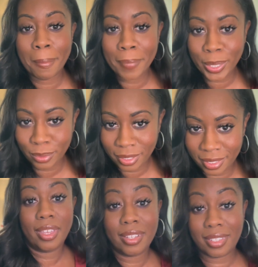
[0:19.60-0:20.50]

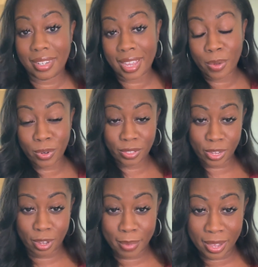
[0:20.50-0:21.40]
posting. Today, I want to
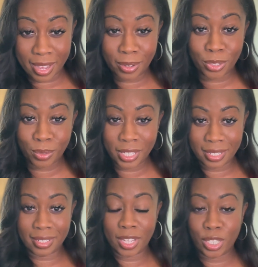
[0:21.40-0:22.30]
talk about how you
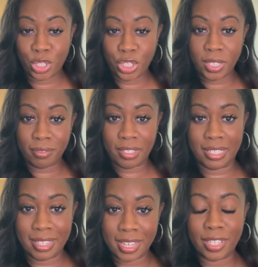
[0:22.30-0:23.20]
can
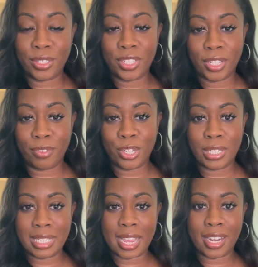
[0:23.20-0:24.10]
shift the energy of your
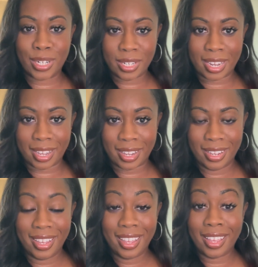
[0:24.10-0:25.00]
entire day
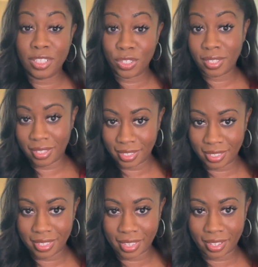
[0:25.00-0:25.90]
in just
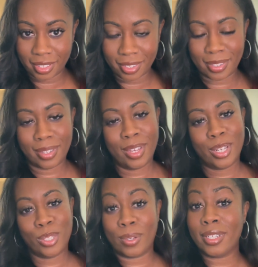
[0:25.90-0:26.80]
60 seconds.
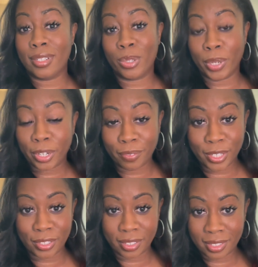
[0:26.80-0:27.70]
So I did a quicker
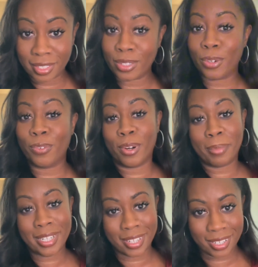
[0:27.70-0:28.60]
version of this over on
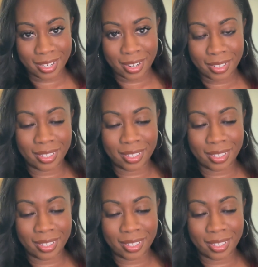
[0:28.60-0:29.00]
my TikTok,